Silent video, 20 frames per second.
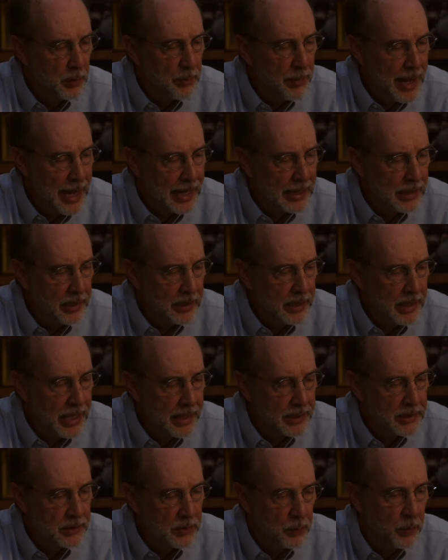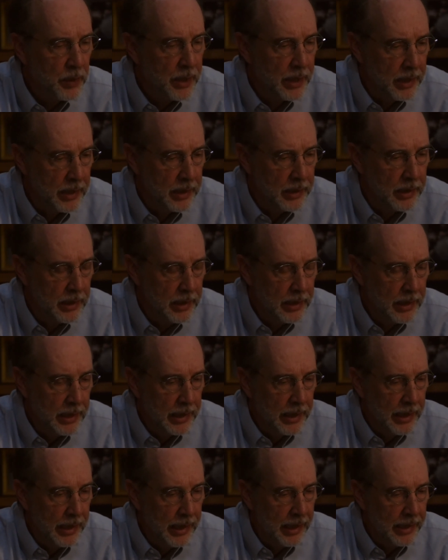Macklin next week
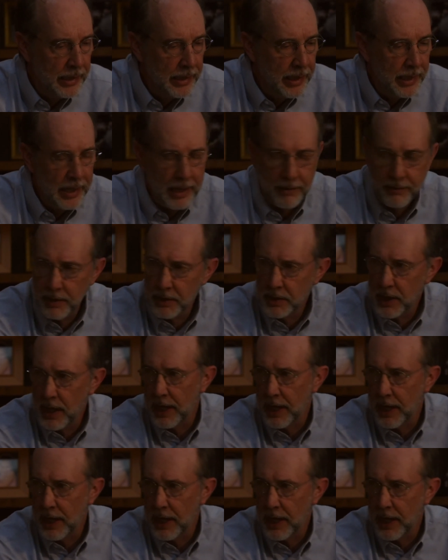and then have this